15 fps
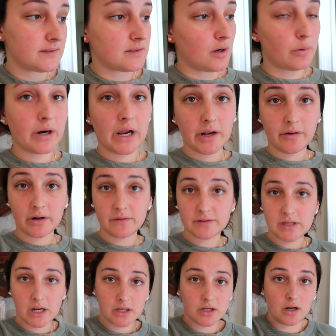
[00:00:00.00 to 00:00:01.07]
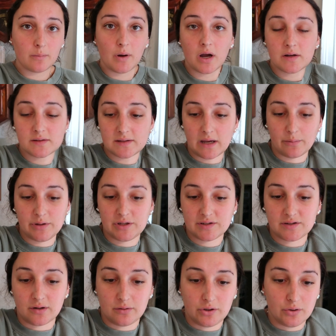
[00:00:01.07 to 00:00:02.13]
So we're getting rid of a ton of cookbooks that we
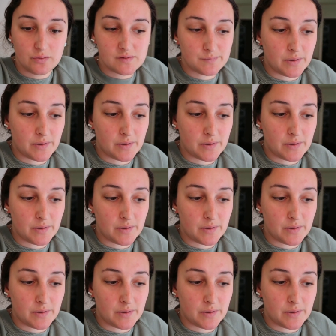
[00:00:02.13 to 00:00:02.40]
just don't use.